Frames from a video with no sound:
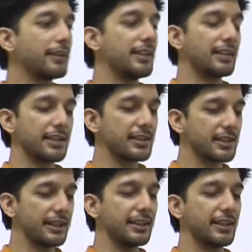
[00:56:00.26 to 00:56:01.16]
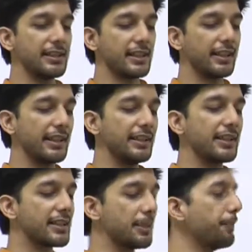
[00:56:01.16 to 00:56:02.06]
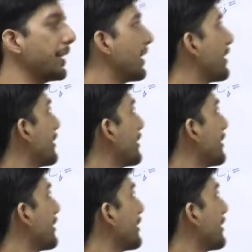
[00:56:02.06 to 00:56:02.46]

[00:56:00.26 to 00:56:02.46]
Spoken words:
The cluster center is again a simple